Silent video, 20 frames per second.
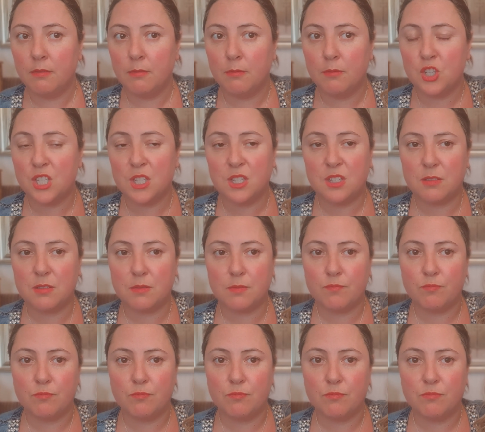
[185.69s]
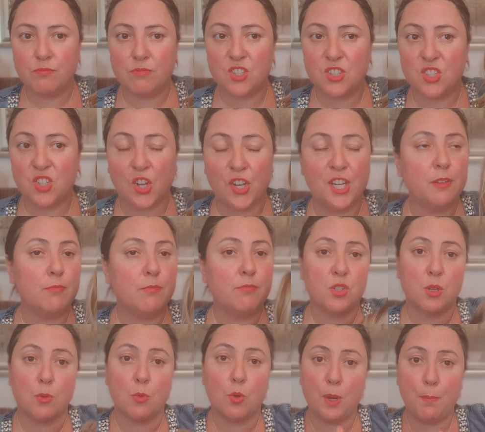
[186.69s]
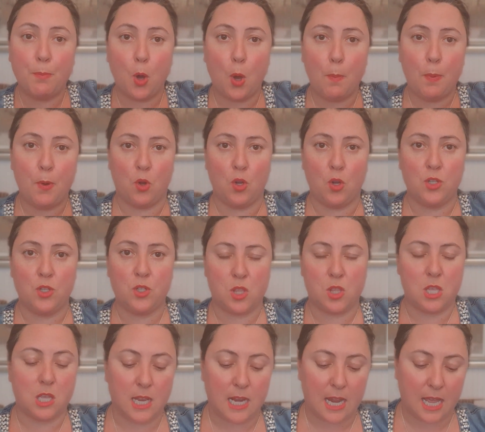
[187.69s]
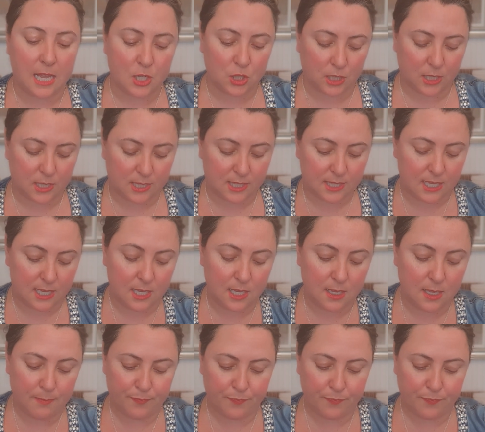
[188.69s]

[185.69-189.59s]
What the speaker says: Just stunning. So I'm going to pop her on so that you can actually see.